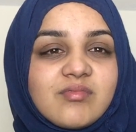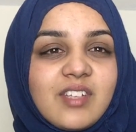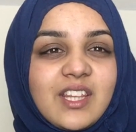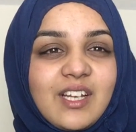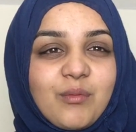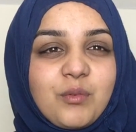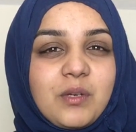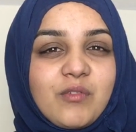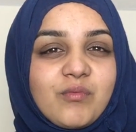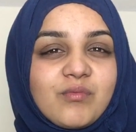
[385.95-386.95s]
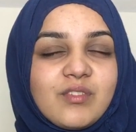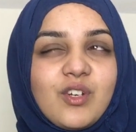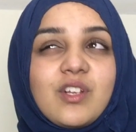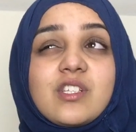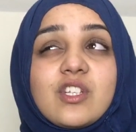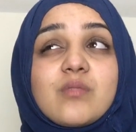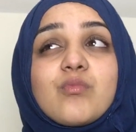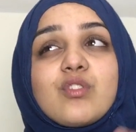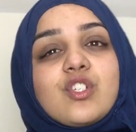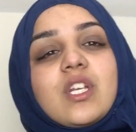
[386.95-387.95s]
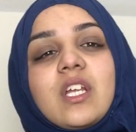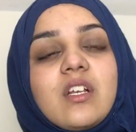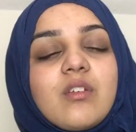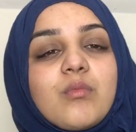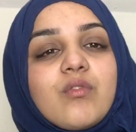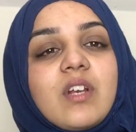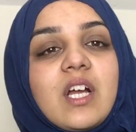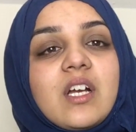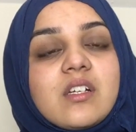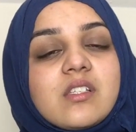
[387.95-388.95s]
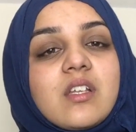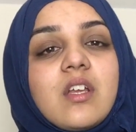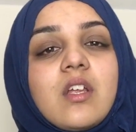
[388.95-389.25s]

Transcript: I think I would have been, you know, it's just more chill, you're more relaxed.